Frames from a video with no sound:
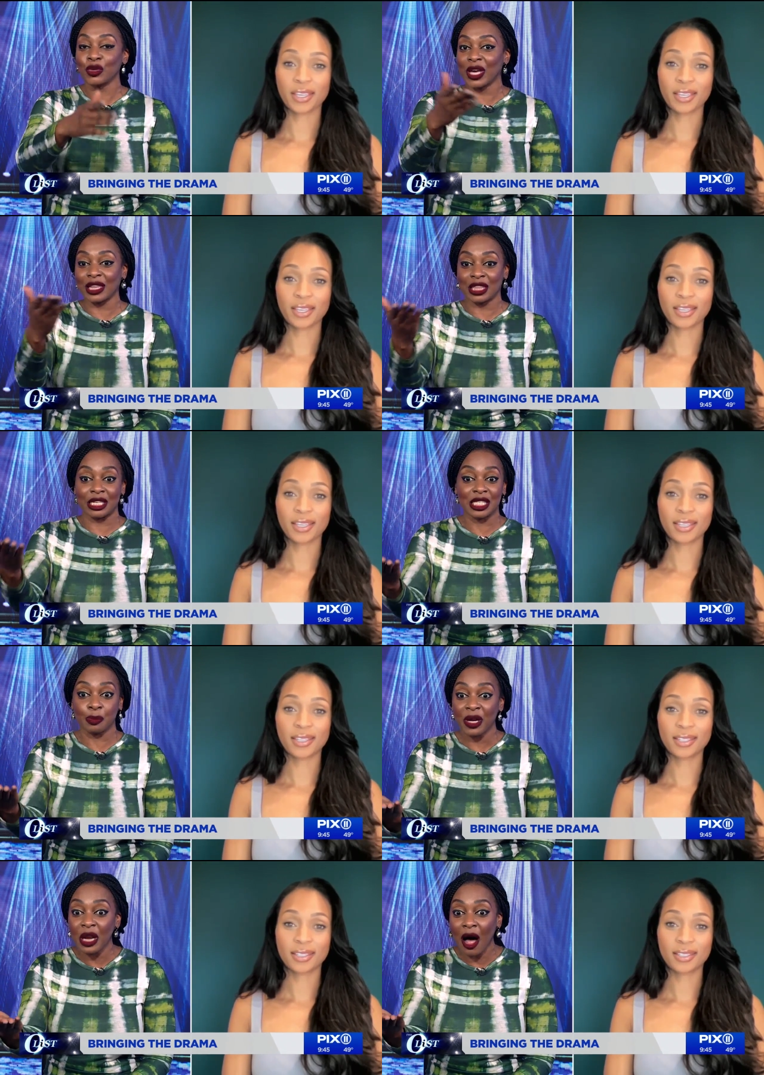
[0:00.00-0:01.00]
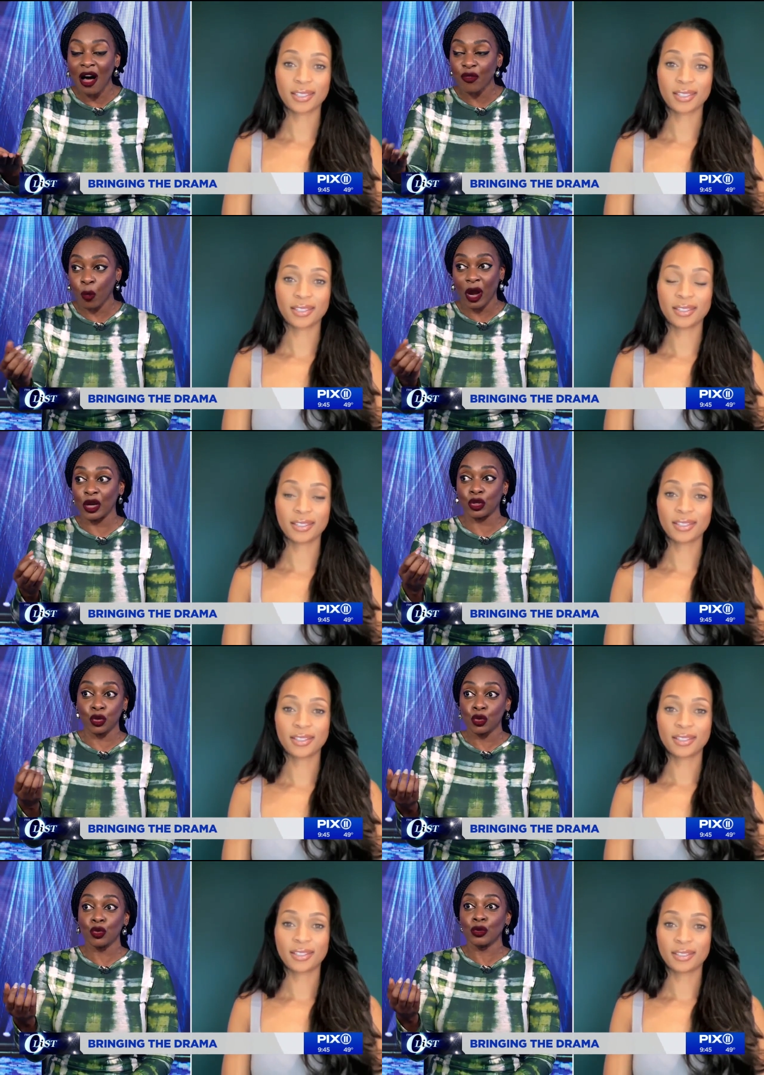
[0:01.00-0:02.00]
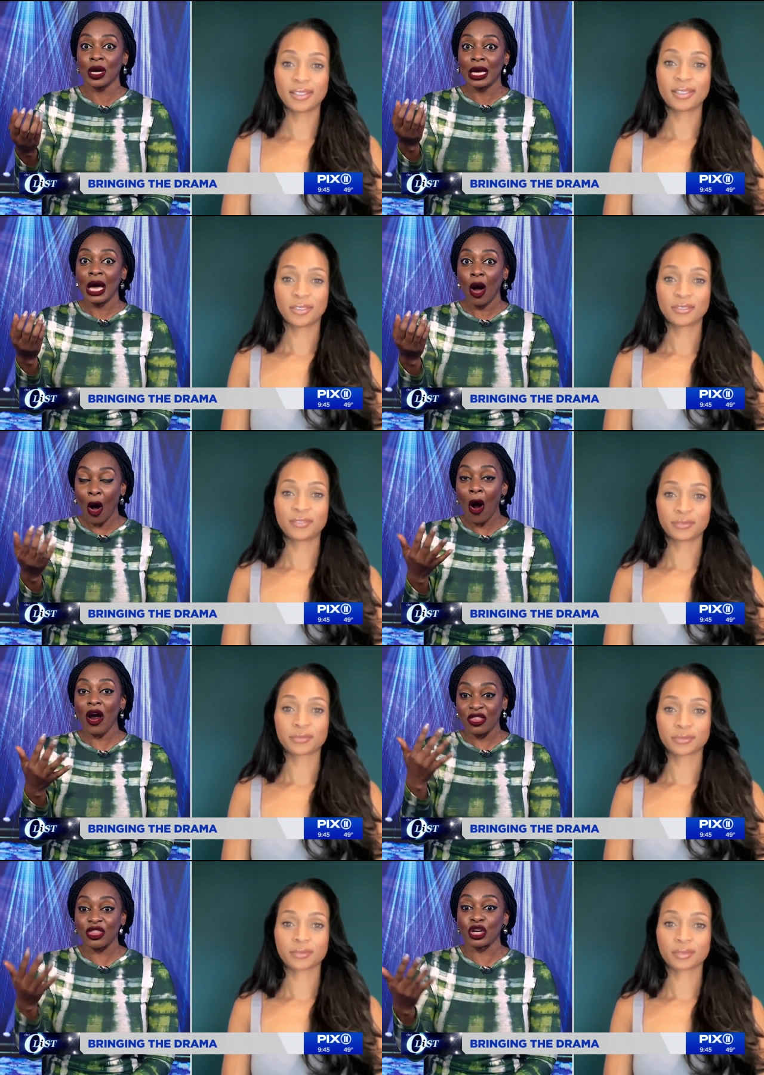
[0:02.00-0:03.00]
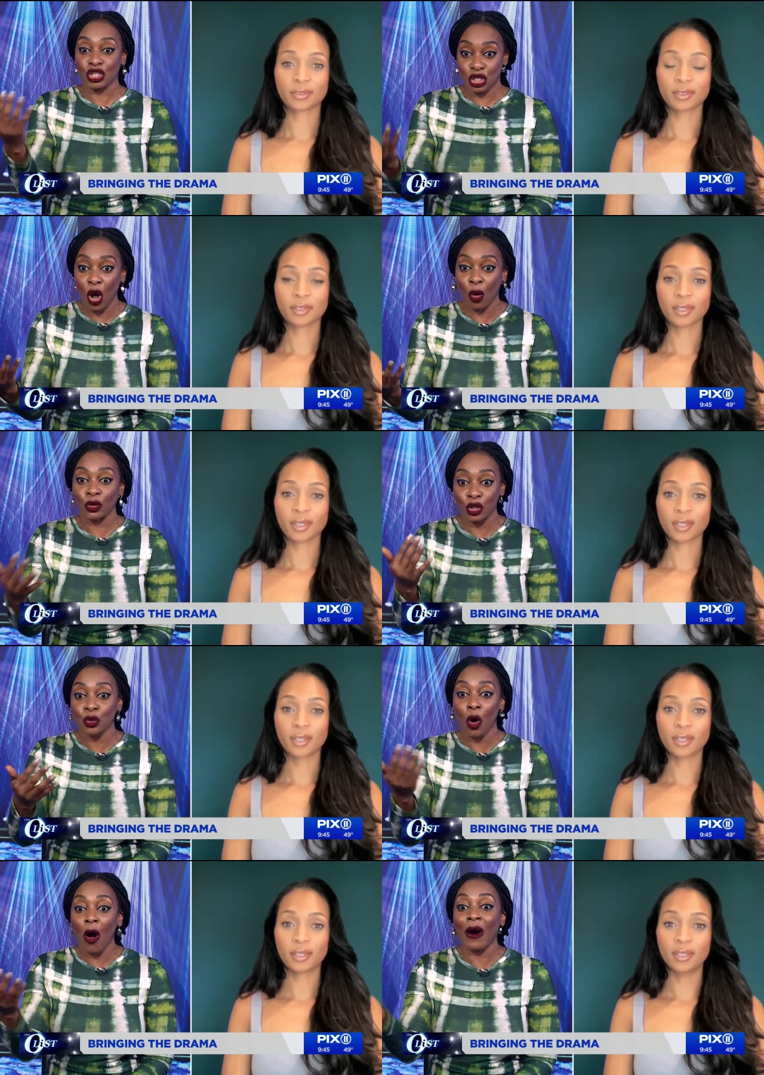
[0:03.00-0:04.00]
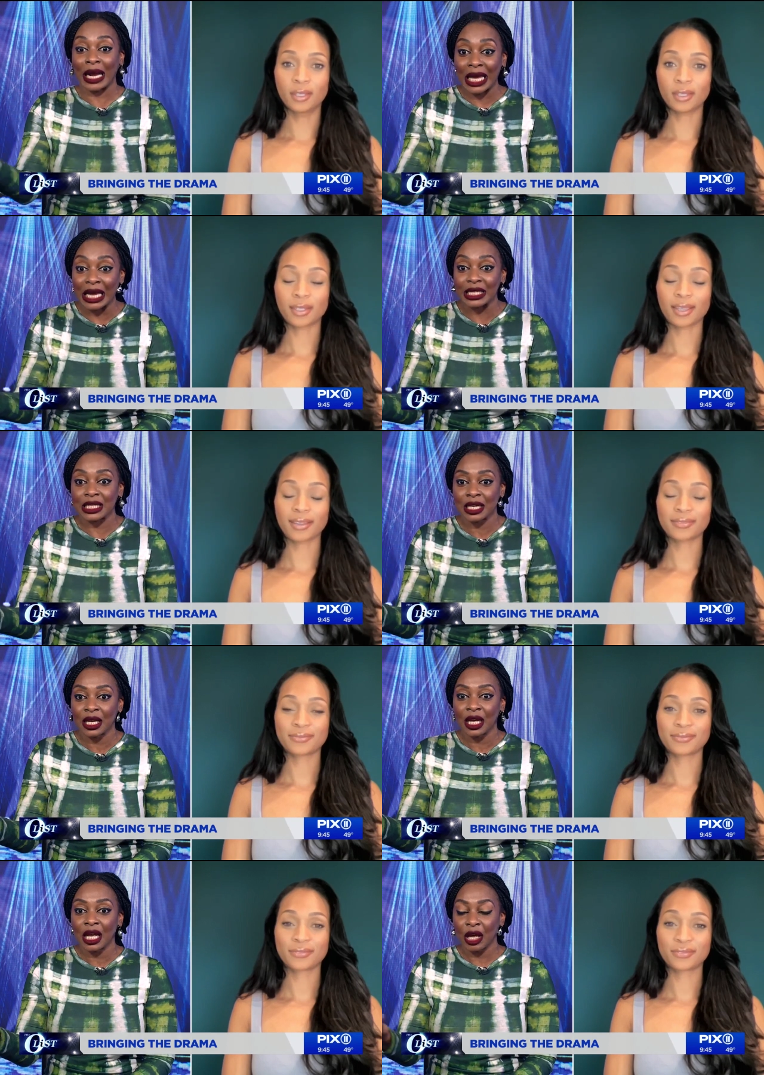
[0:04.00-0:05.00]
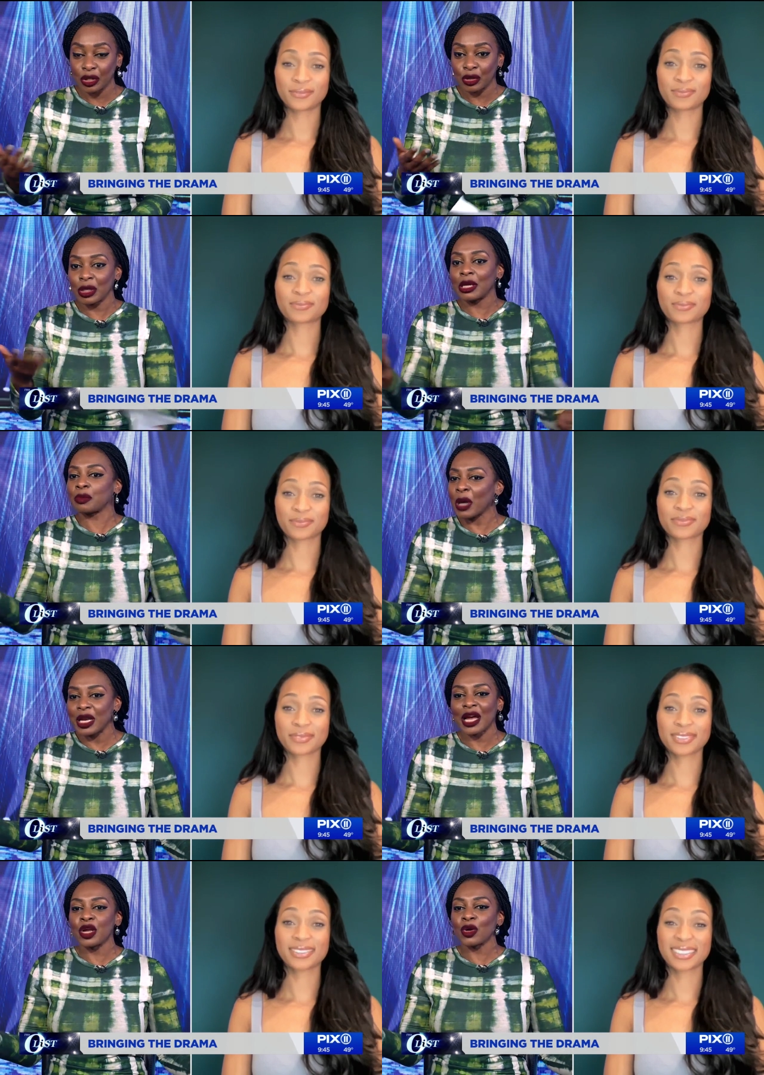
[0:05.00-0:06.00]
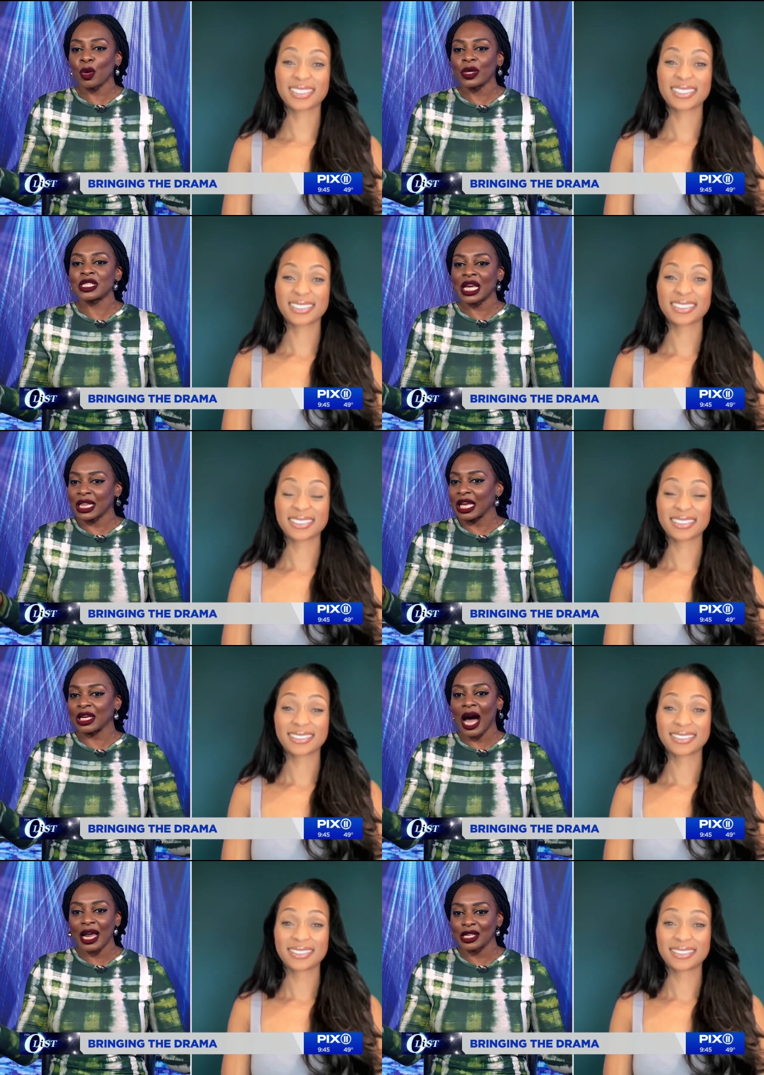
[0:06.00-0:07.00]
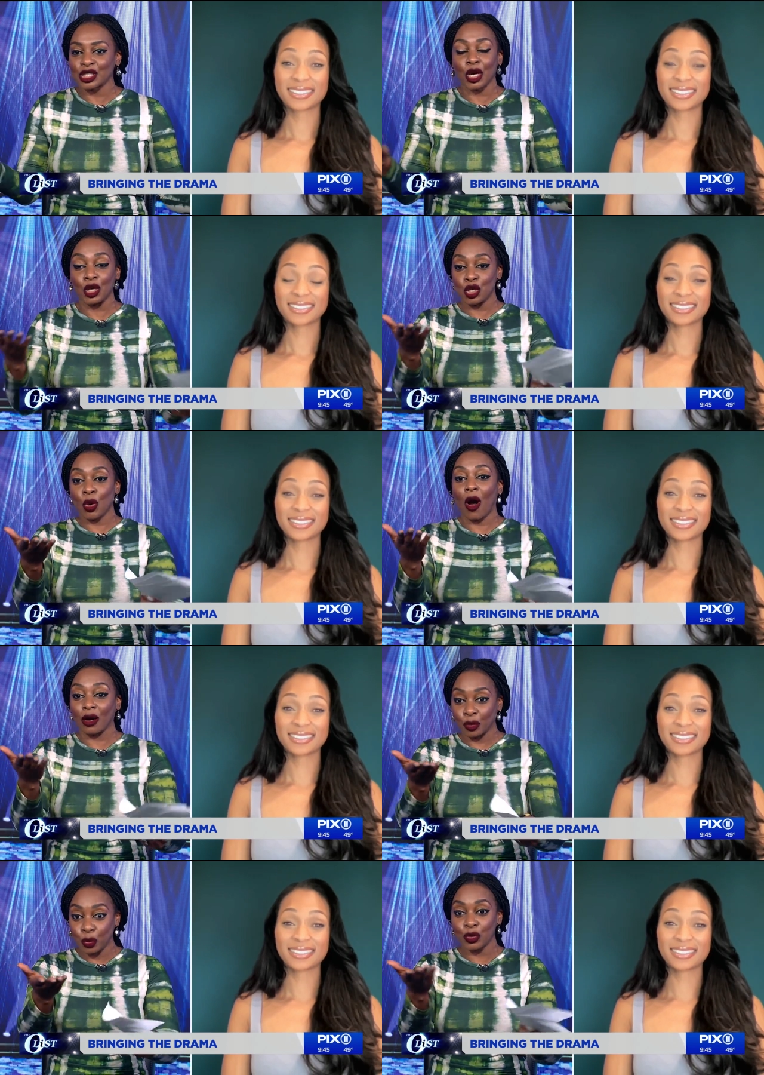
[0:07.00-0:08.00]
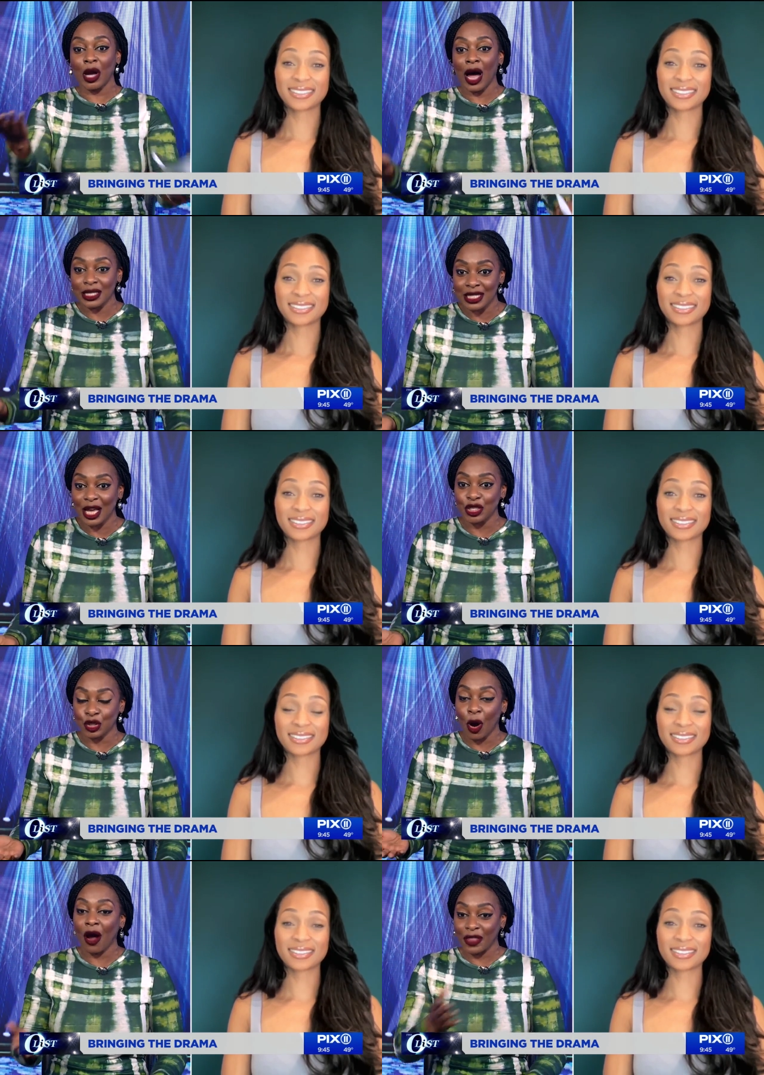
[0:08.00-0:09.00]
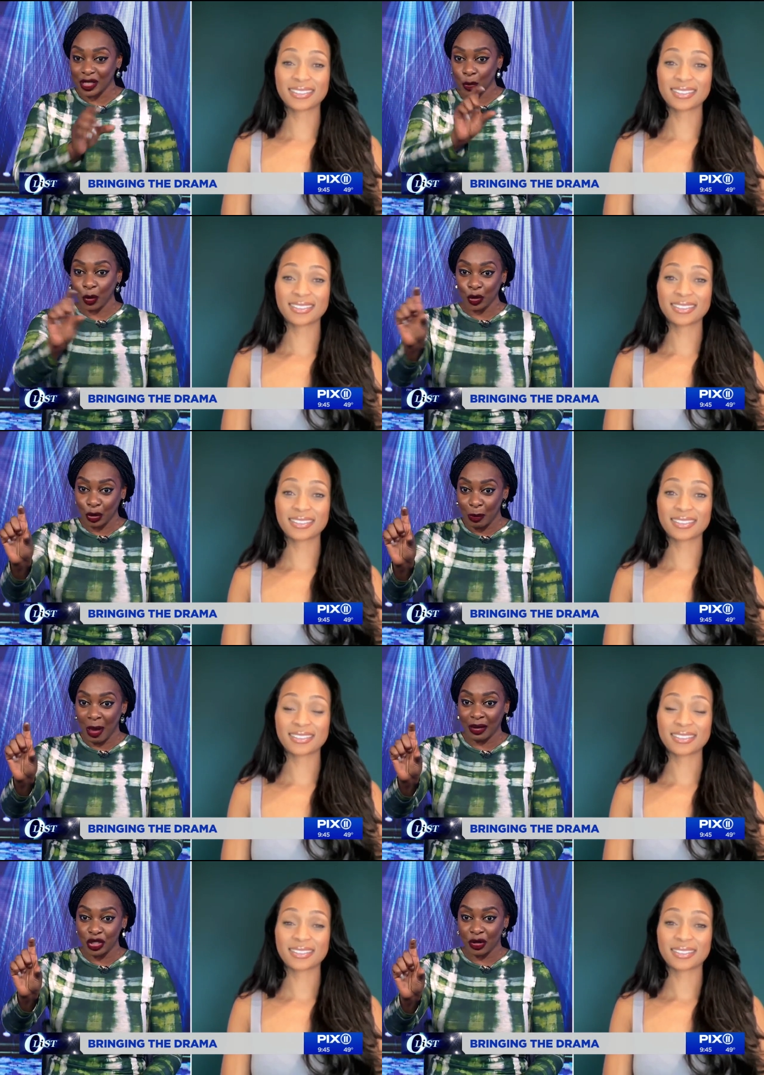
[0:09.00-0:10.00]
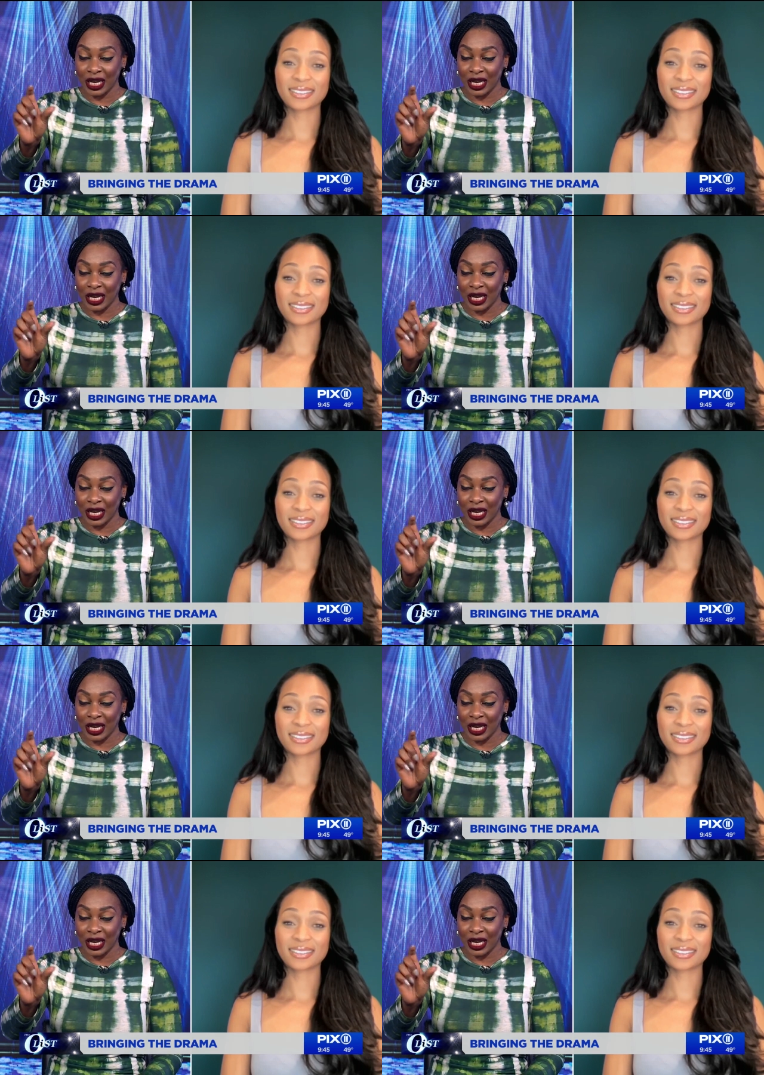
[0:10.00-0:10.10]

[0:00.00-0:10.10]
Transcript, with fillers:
Speaker 1: You get this spinoff where you are the show. You are it and I know you always say like God is good. You are who God says you are. That's what your mantra